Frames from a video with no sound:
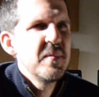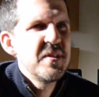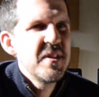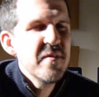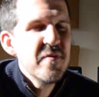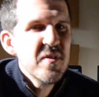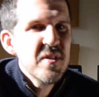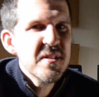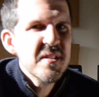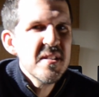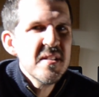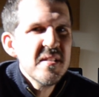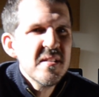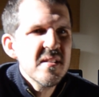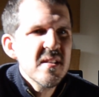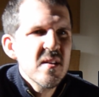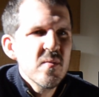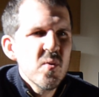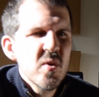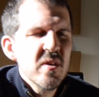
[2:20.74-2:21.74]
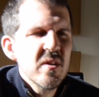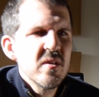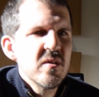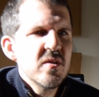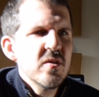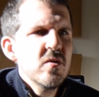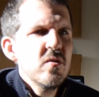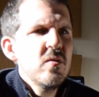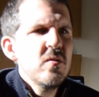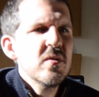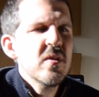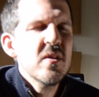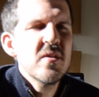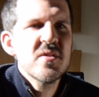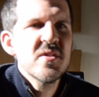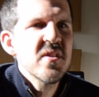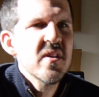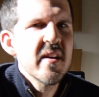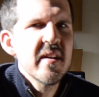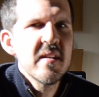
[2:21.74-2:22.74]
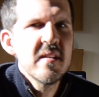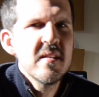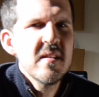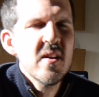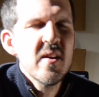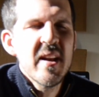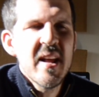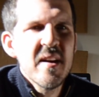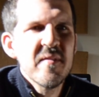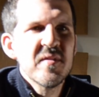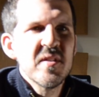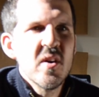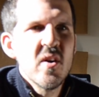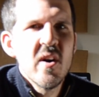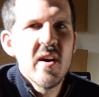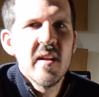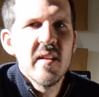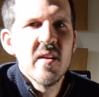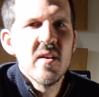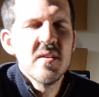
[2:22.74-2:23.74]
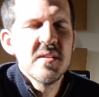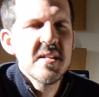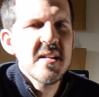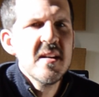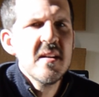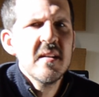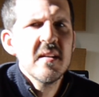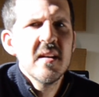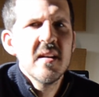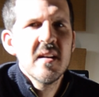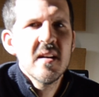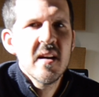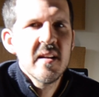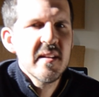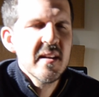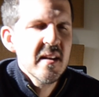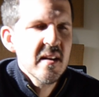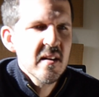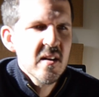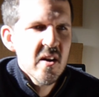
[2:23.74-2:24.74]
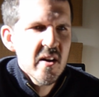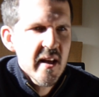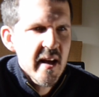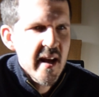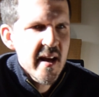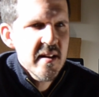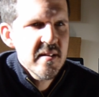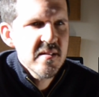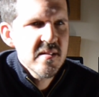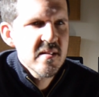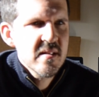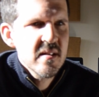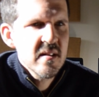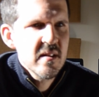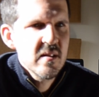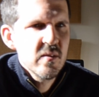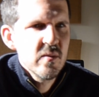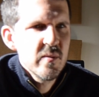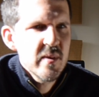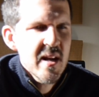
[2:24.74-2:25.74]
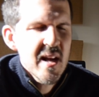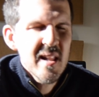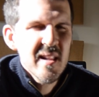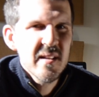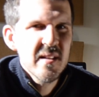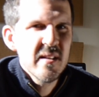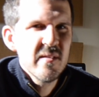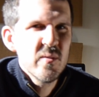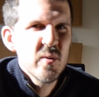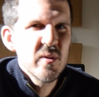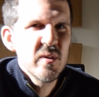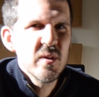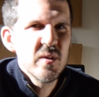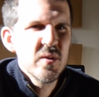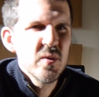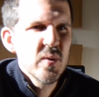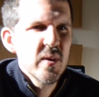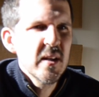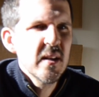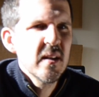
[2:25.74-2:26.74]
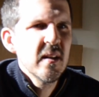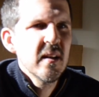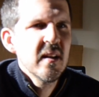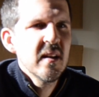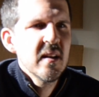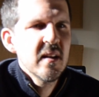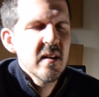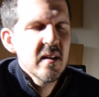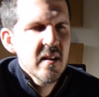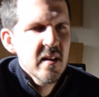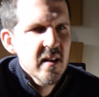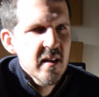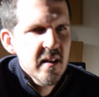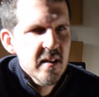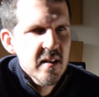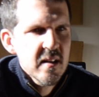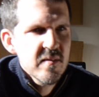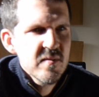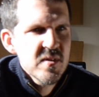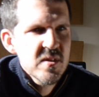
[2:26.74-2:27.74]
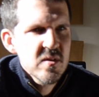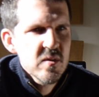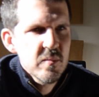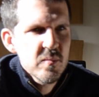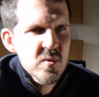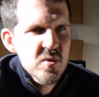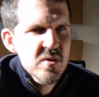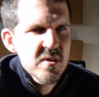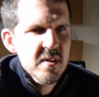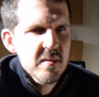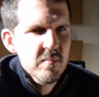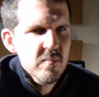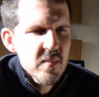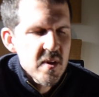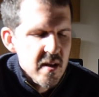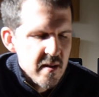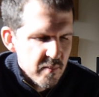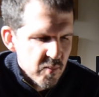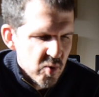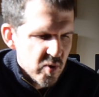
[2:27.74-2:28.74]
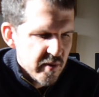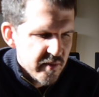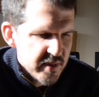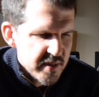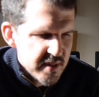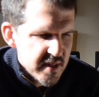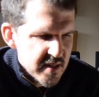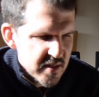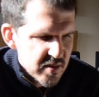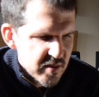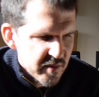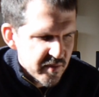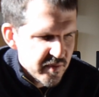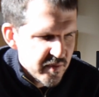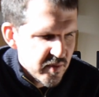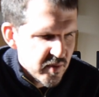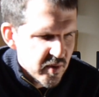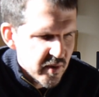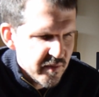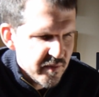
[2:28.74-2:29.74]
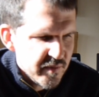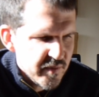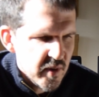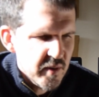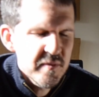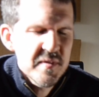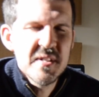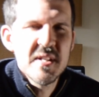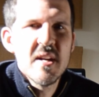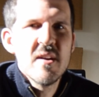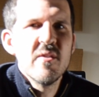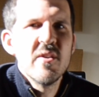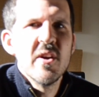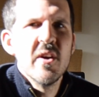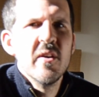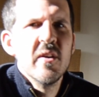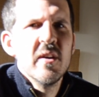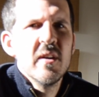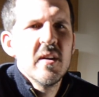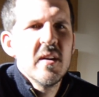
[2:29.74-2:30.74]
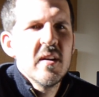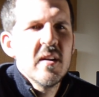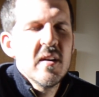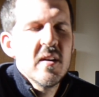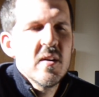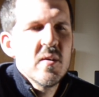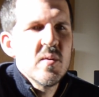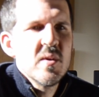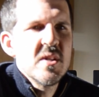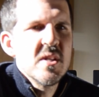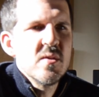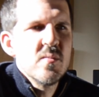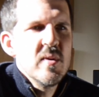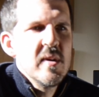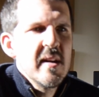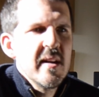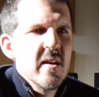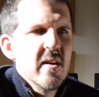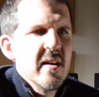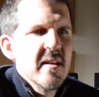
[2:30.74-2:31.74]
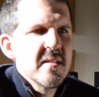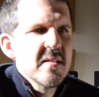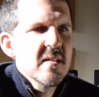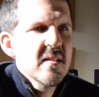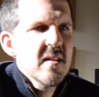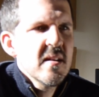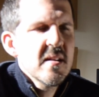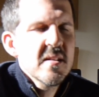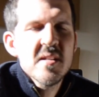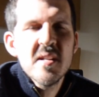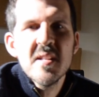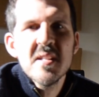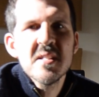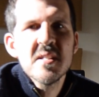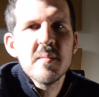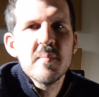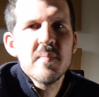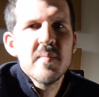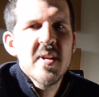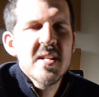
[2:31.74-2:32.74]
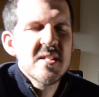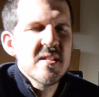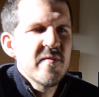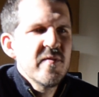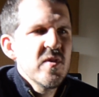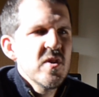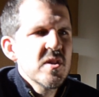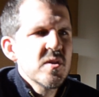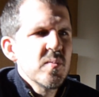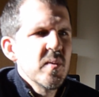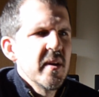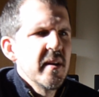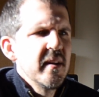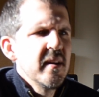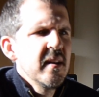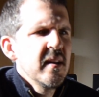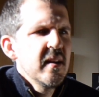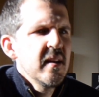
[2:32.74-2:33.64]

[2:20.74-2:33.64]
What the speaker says: differences in what you do, you don't have to iron those out. I think it kind of adds to the reality of what you're doing, and it gives your music, more of a sense of stereo, which is really nice. So that's the first one,